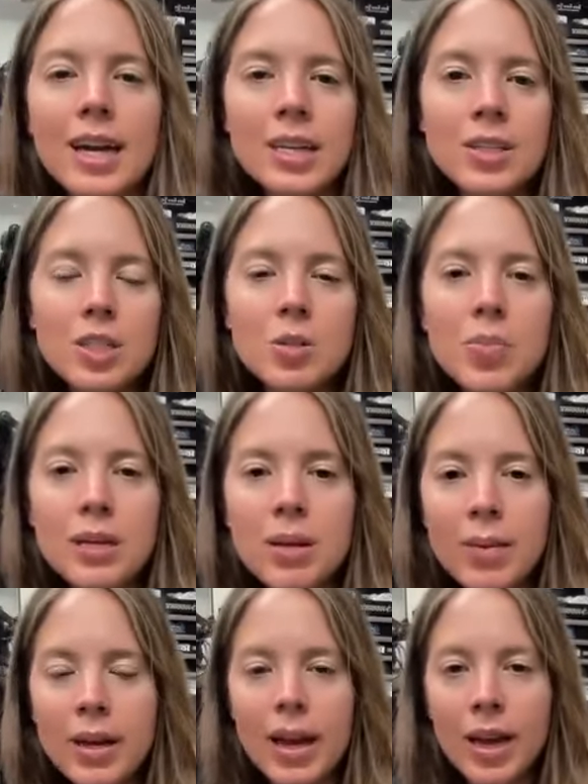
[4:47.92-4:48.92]
I used to be
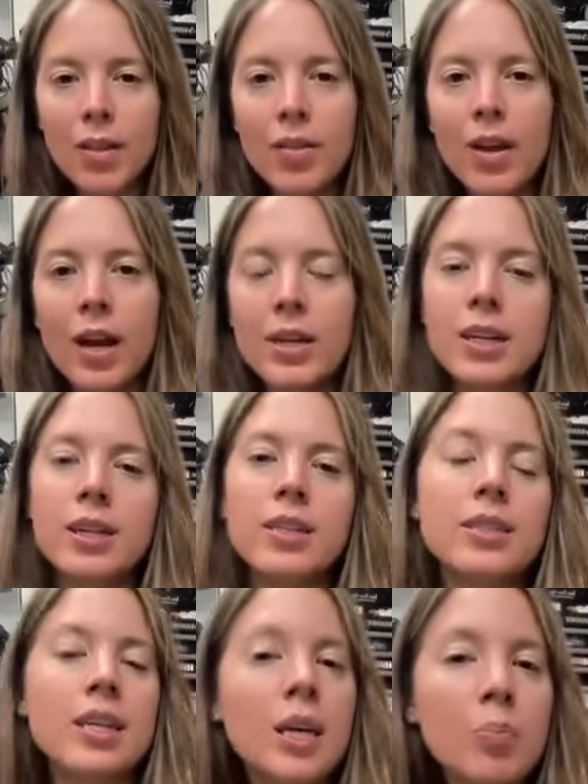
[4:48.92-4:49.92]
in my head that I needed
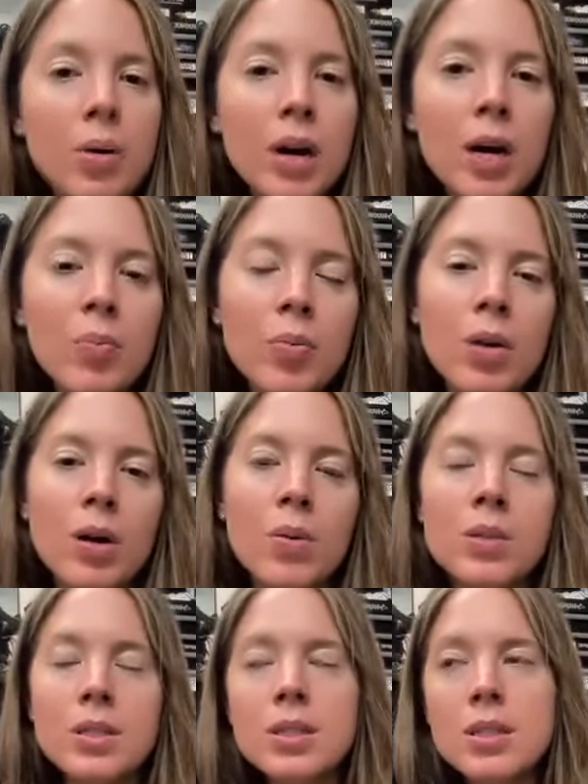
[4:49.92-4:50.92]
to keep up, or I
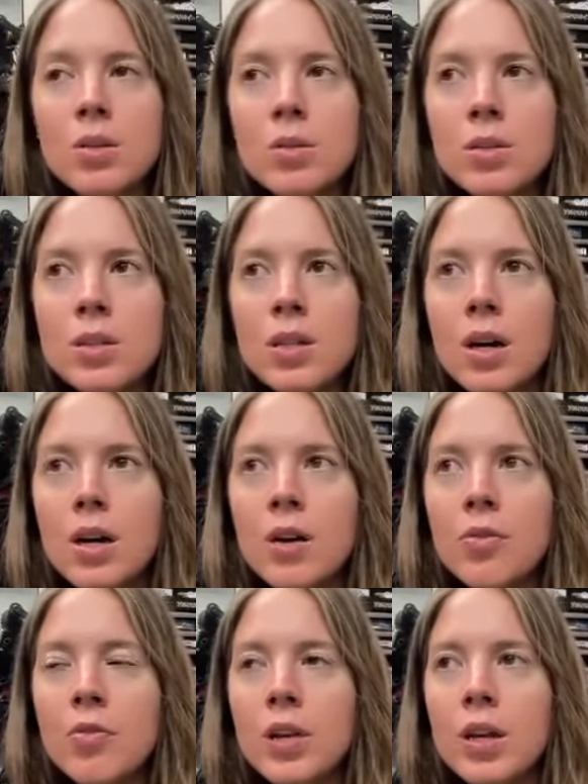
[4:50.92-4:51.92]
wasn't skilled
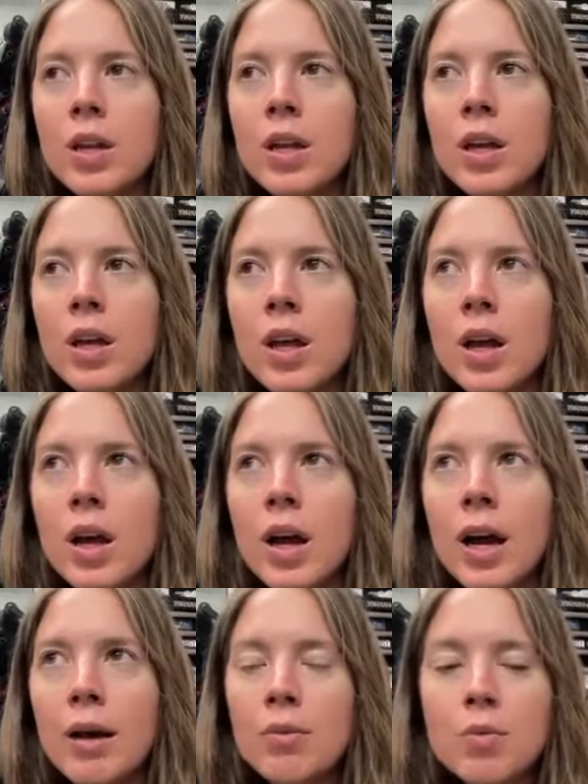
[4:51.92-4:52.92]
enough, and
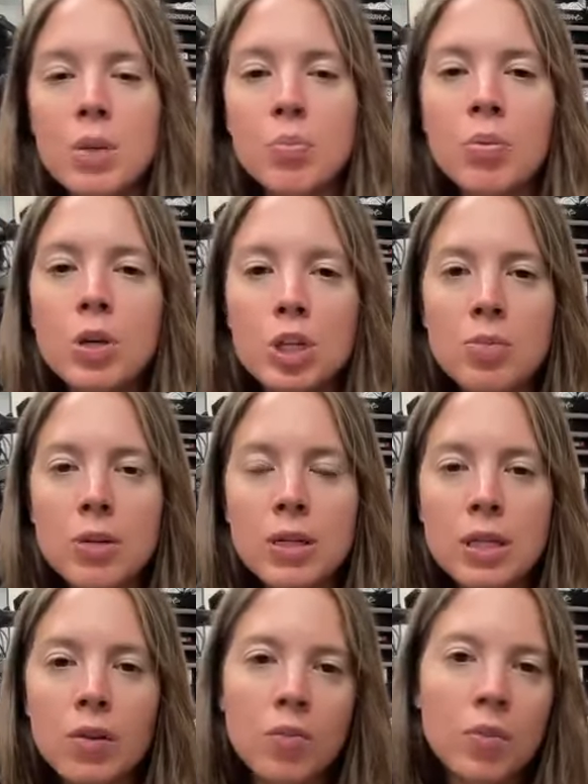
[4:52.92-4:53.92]
I would really push
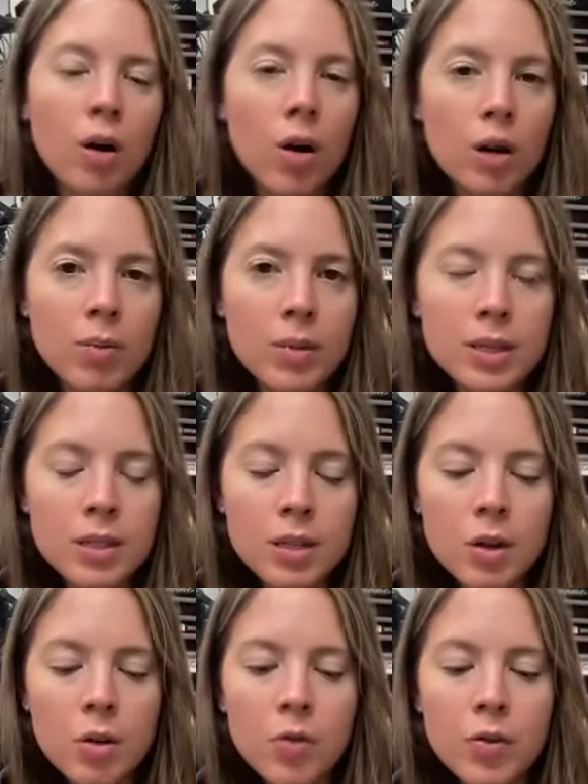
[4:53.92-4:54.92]
myself and be hard on
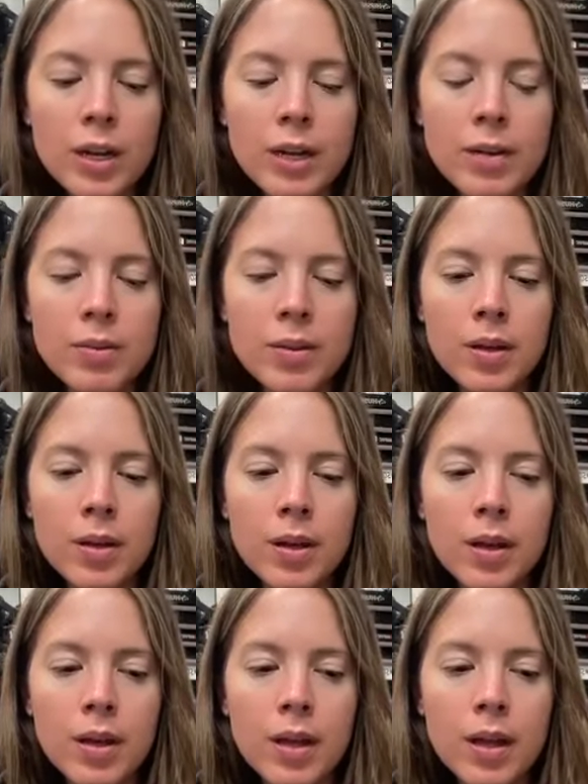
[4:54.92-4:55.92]
myself, and
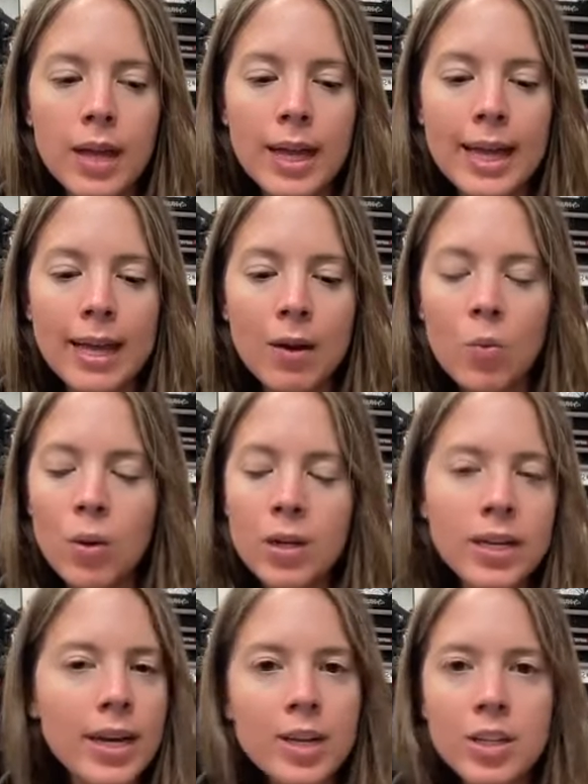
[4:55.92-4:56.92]

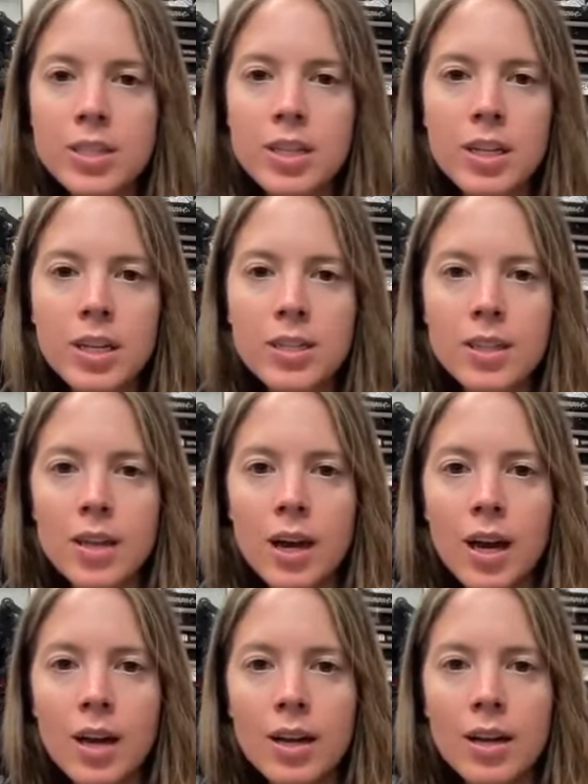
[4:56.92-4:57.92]
one day it just clicked
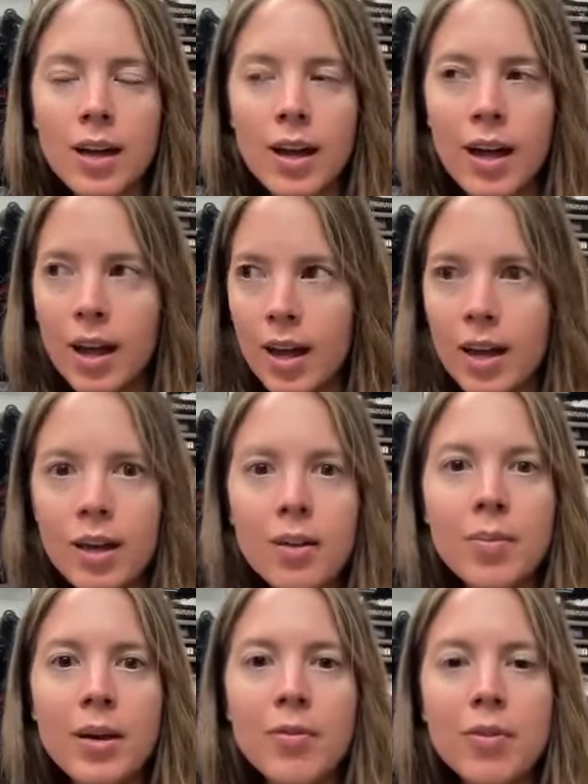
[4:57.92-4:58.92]
that A,
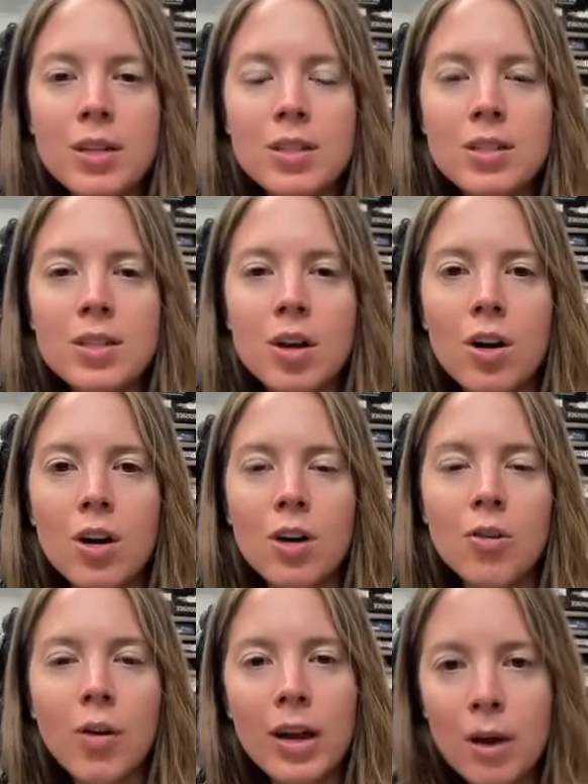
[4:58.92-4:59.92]
my friends are
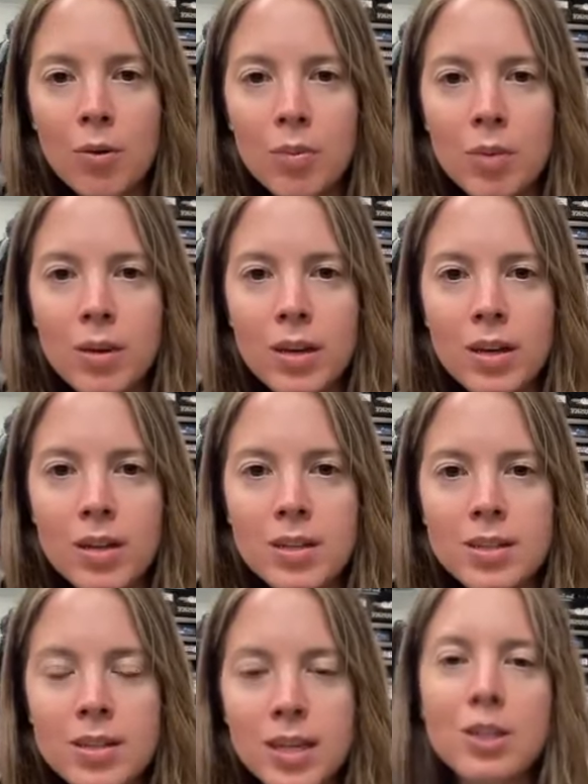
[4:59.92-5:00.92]
going out with me
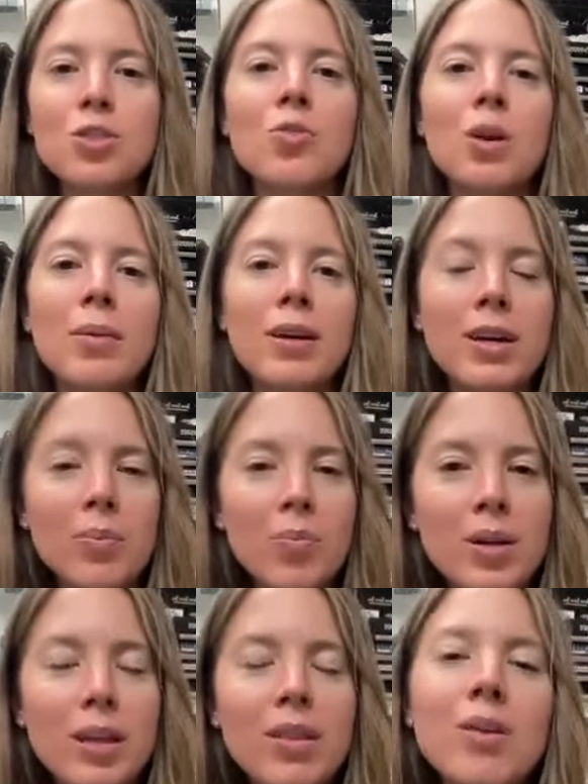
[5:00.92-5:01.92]
because they enjoy my
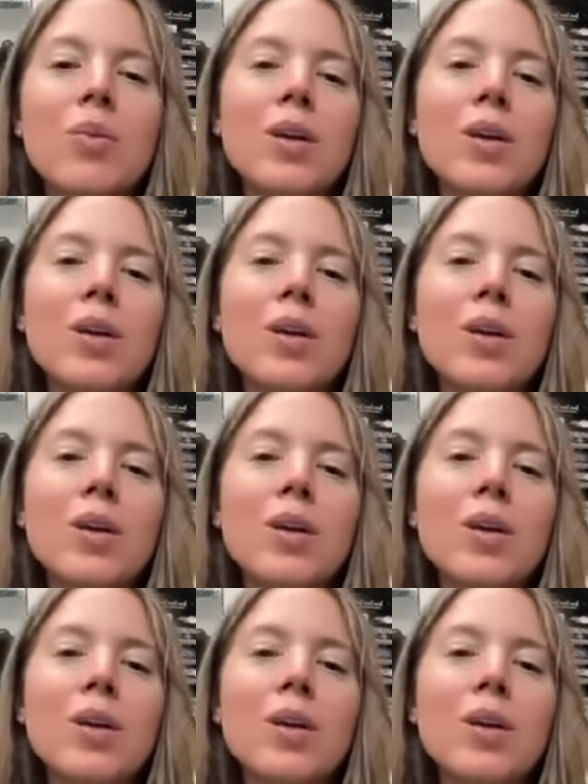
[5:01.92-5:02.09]
company, they